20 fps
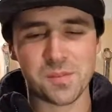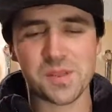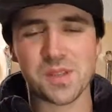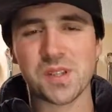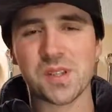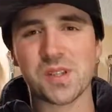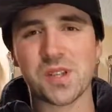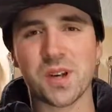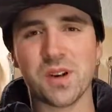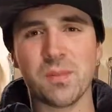
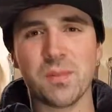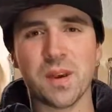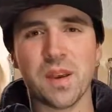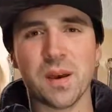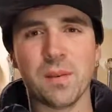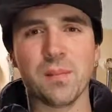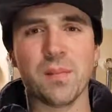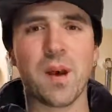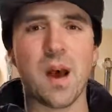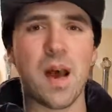channel
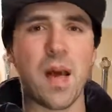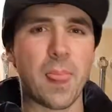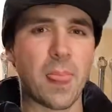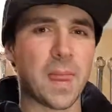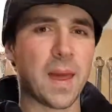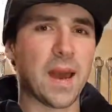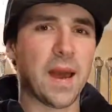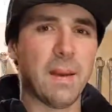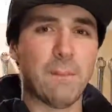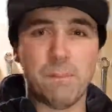become
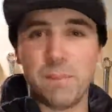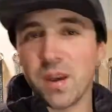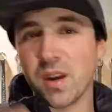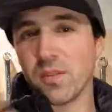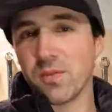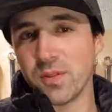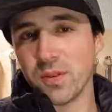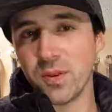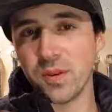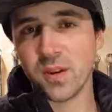better
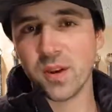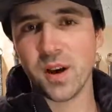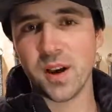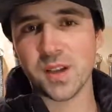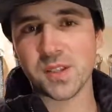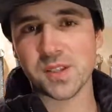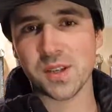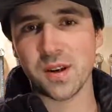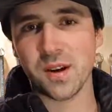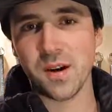for you
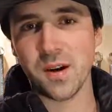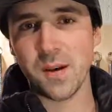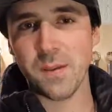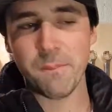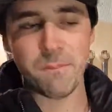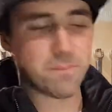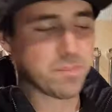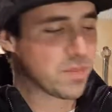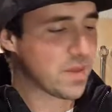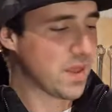guys at
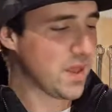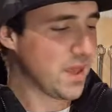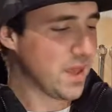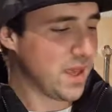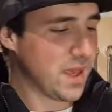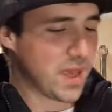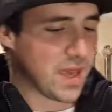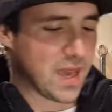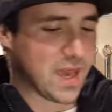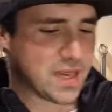home.
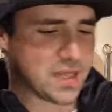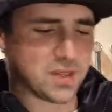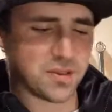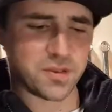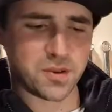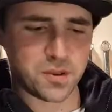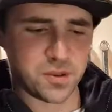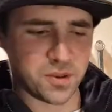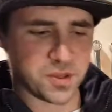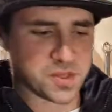And of
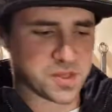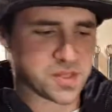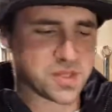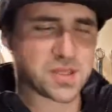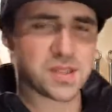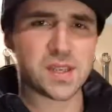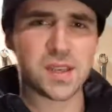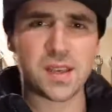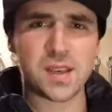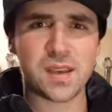course,
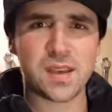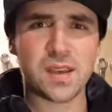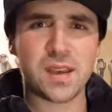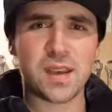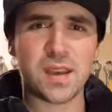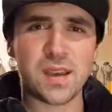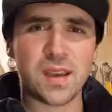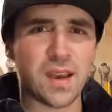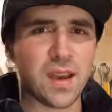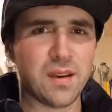
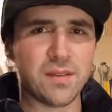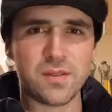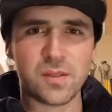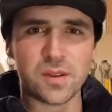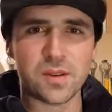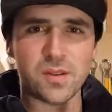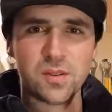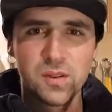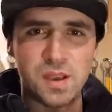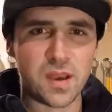have a
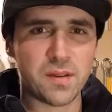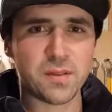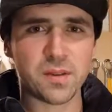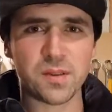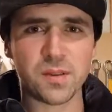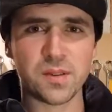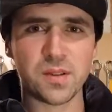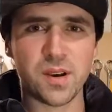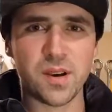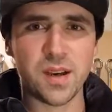
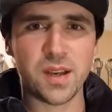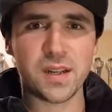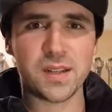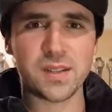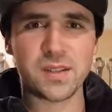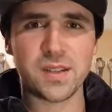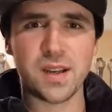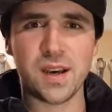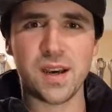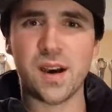good night, and
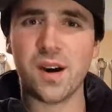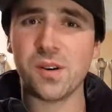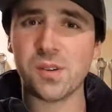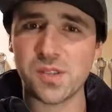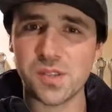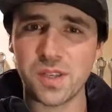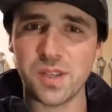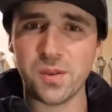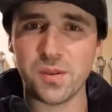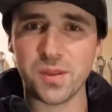I'll
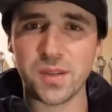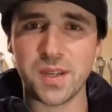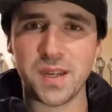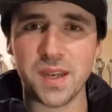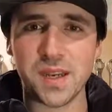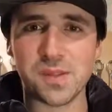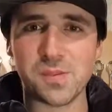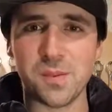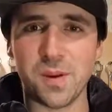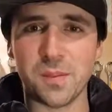see you on the
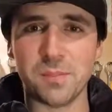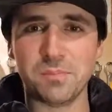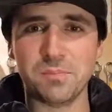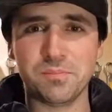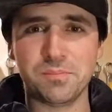next one.